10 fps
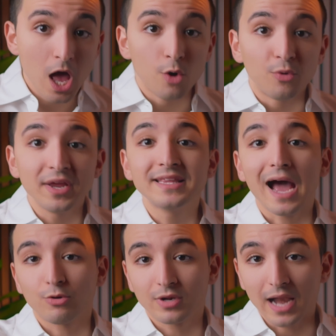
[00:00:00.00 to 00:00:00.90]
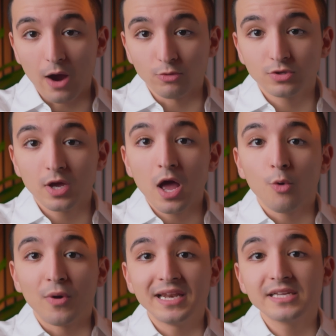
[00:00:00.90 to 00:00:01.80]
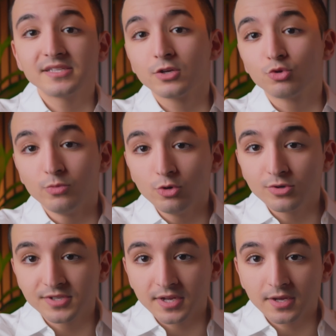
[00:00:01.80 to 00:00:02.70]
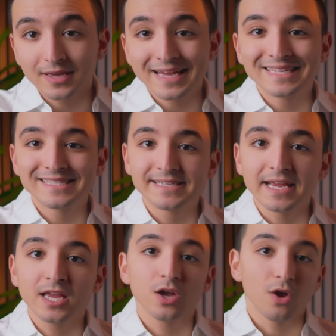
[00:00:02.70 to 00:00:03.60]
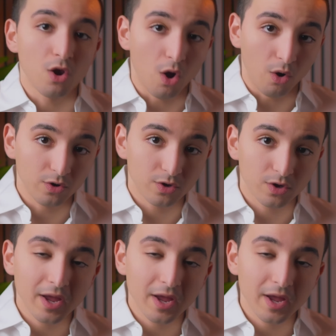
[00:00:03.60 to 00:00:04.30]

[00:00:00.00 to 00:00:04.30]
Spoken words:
read out loud. When listening to music, sing along.